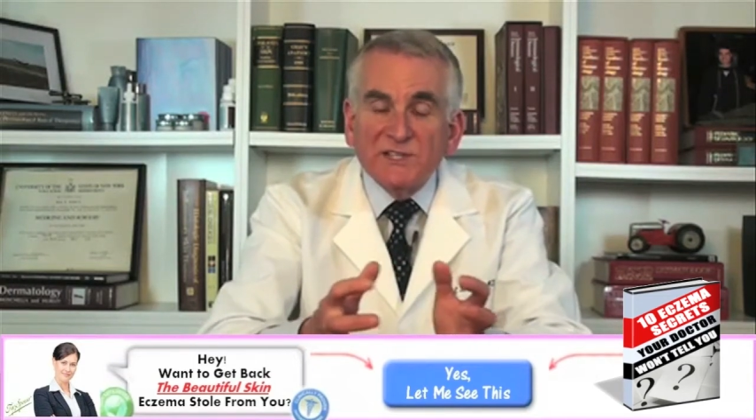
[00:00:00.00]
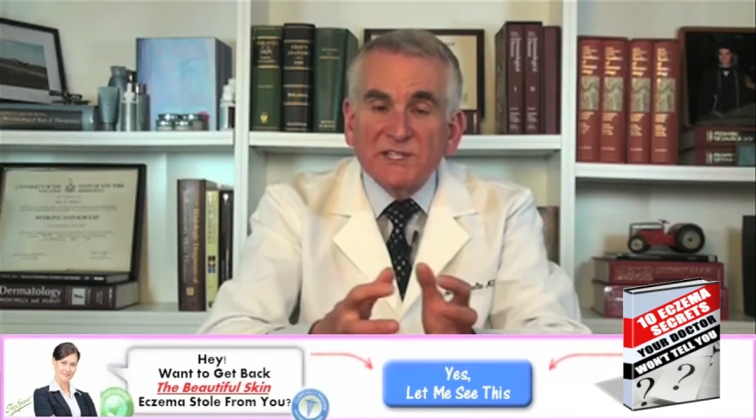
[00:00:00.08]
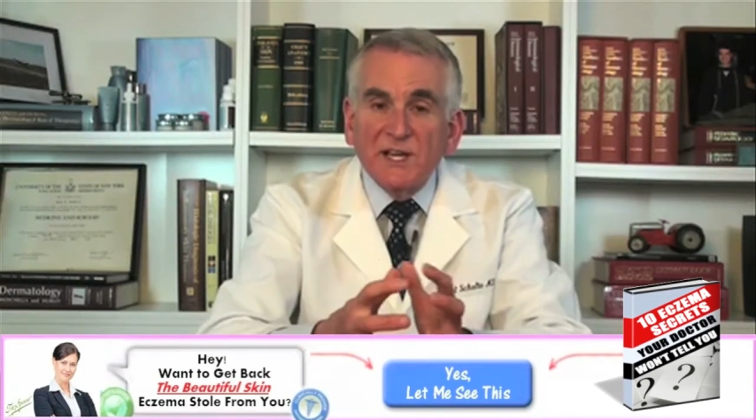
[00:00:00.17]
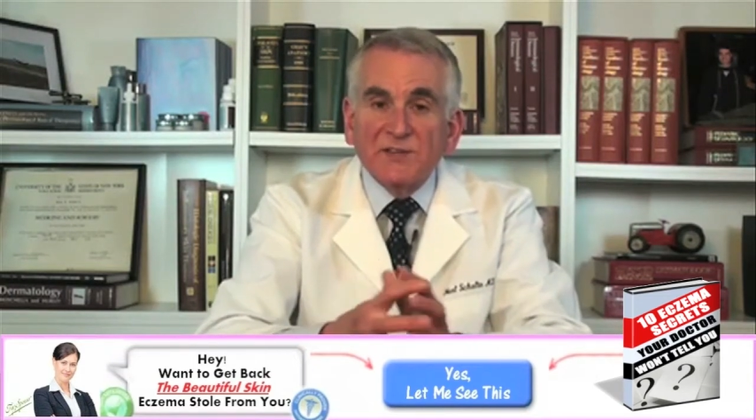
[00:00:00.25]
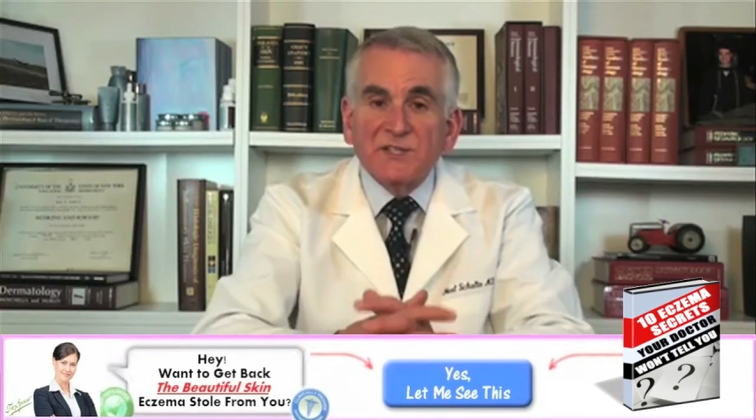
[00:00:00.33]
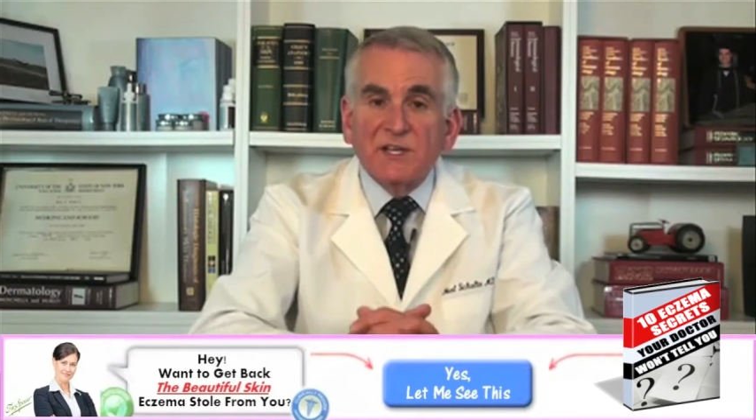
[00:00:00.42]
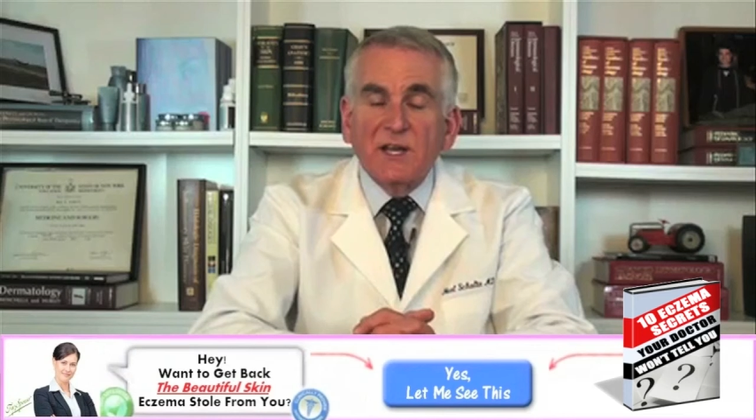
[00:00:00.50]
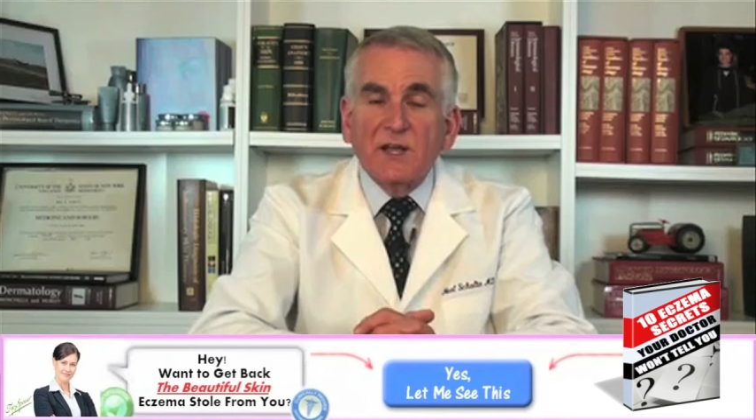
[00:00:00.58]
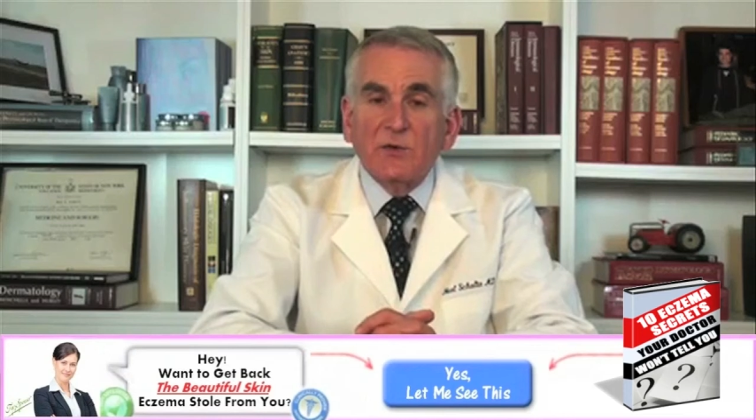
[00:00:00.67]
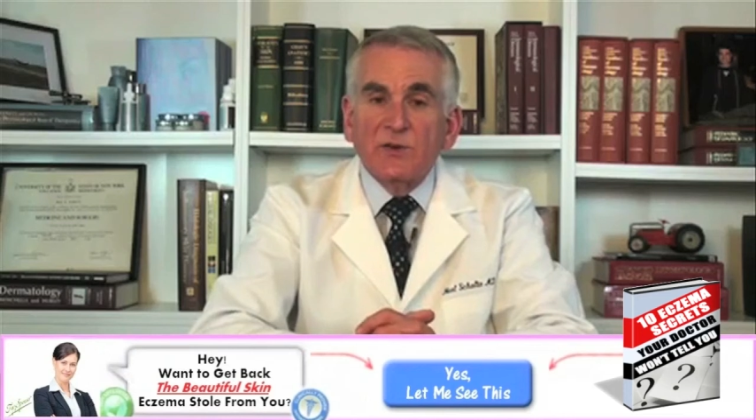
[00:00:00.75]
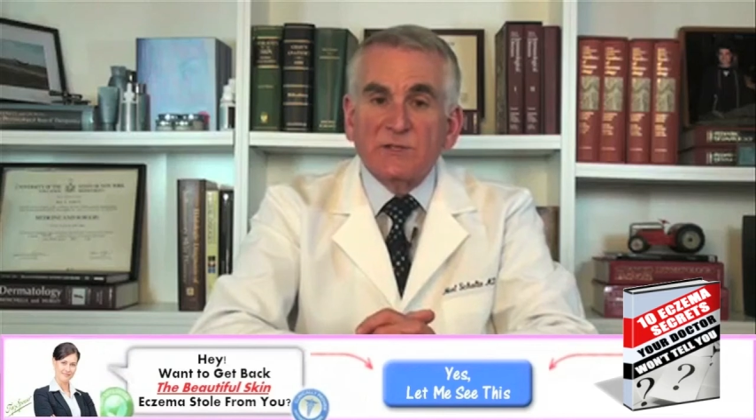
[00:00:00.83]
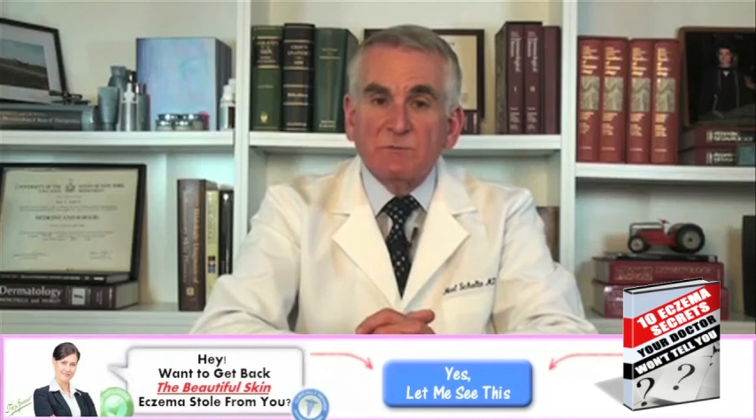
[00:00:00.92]
cells
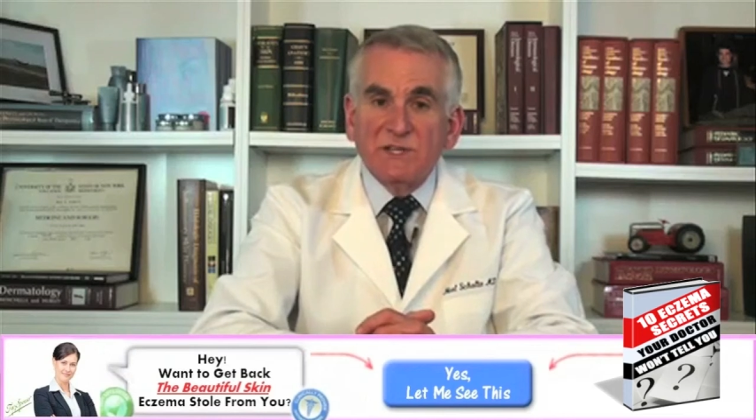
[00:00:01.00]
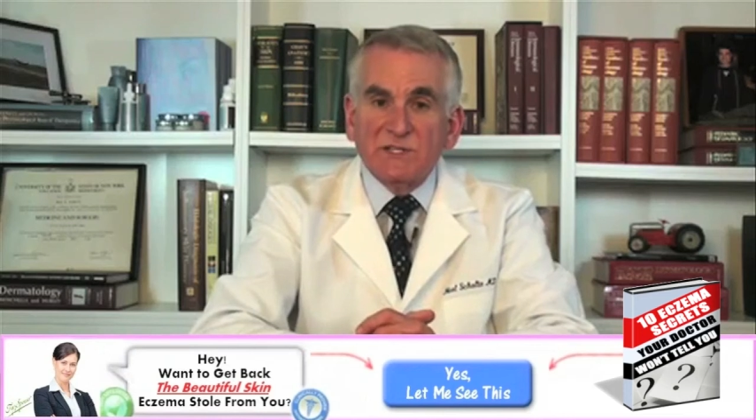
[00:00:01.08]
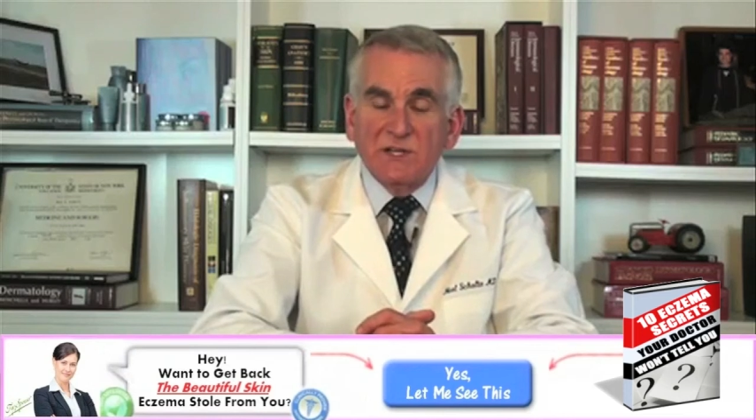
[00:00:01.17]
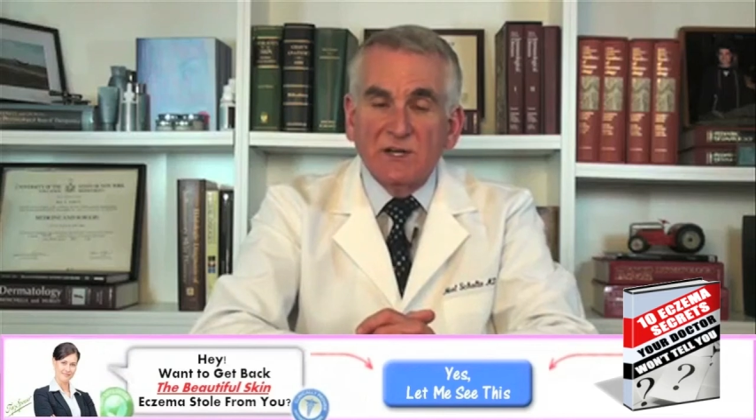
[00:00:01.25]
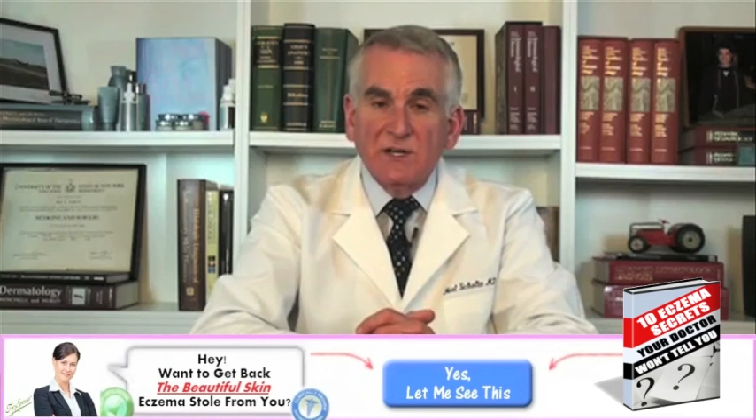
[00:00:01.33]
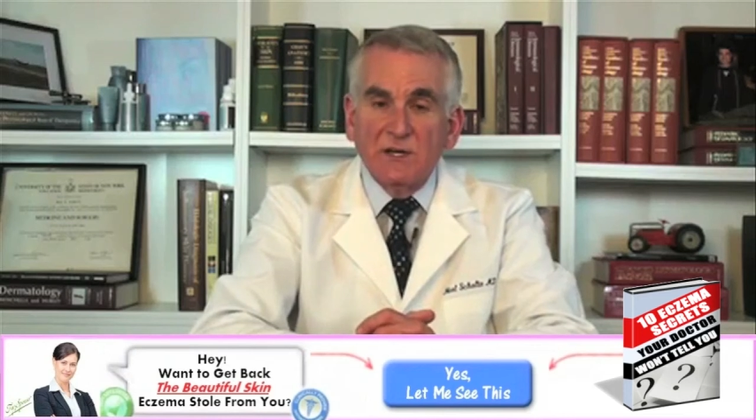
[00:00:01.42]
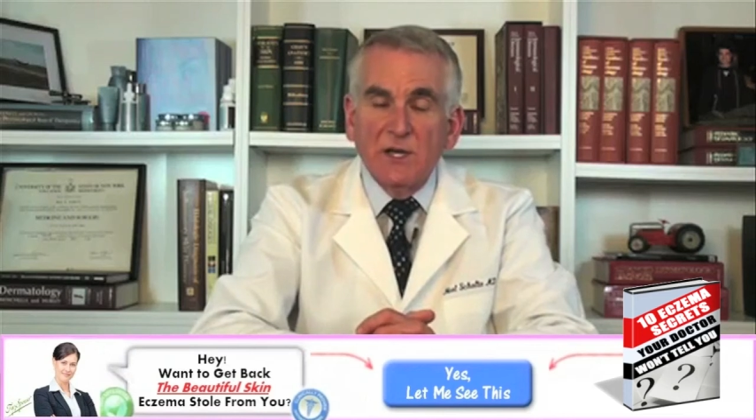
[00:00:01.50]
together is missing.